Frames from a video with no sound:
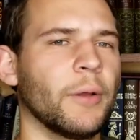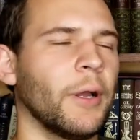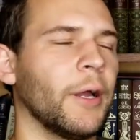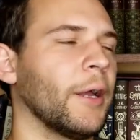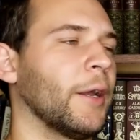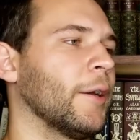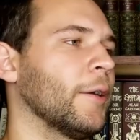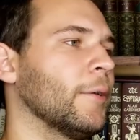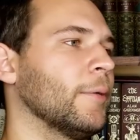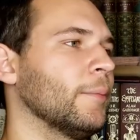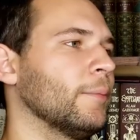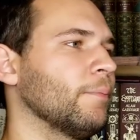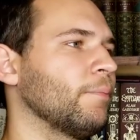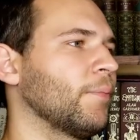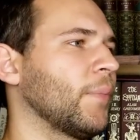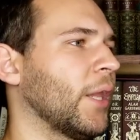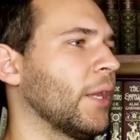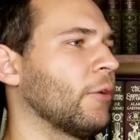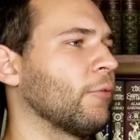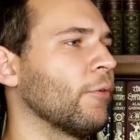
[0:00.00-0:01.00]
um,
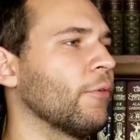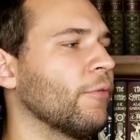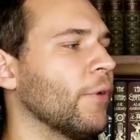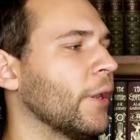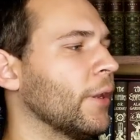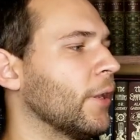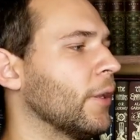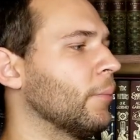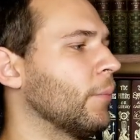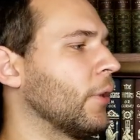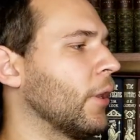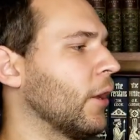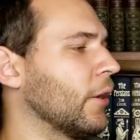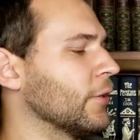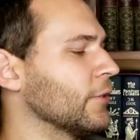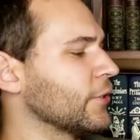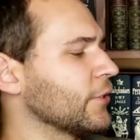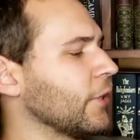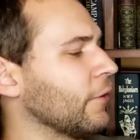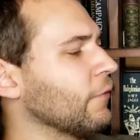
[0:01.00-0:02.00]
like Ravenna and
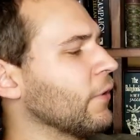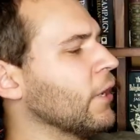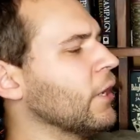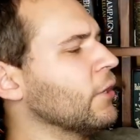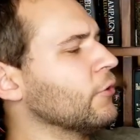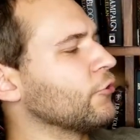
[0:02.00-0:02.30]
Milan and stuff.